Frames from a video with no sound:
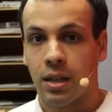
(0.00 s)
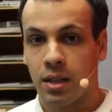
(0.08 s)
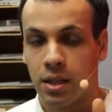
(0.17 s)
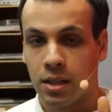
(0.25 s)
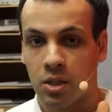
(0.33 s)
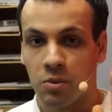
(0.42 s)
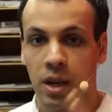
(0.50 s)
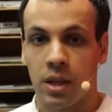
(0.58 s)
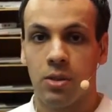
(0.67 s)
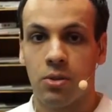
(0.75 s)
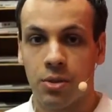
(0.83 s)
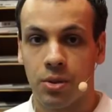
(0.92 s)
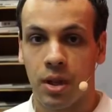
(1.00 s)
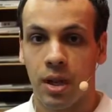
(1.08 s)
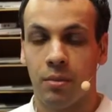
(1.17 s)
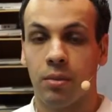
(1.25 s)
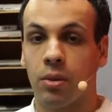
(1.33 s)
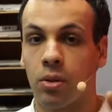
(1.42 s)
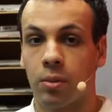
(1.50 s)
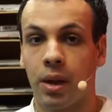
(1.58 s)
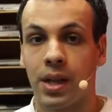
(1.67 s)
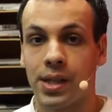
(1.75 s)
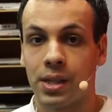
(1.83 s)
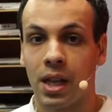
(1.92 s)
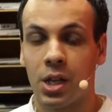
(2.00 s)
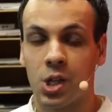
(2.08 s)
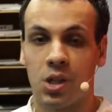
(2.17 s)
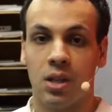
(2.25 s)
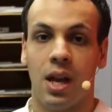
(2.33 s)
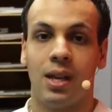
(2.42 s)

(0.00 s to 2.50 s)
this is my username or my extension,